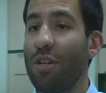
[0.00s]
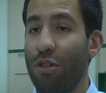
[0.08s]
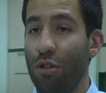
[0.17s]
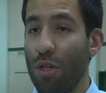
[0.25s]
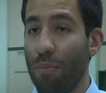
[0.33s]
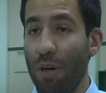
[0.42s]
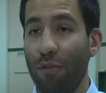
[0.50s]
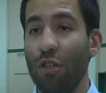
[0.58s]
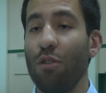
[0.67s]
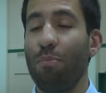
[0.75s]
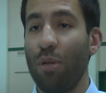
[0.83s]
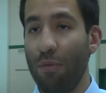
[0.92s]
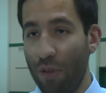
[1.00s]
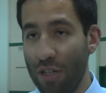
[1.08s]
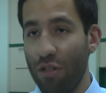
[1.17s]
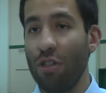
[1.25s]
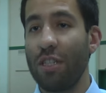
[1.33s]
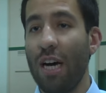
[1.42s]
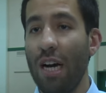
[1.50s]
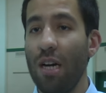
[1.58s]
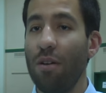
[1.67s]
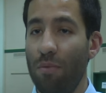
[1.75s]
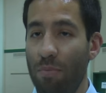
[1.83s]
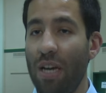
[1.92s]
make sure you're professional
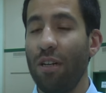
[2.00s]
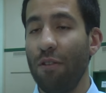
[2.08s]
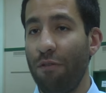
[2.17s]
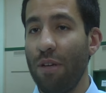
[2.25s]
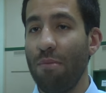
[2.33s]
attire, male and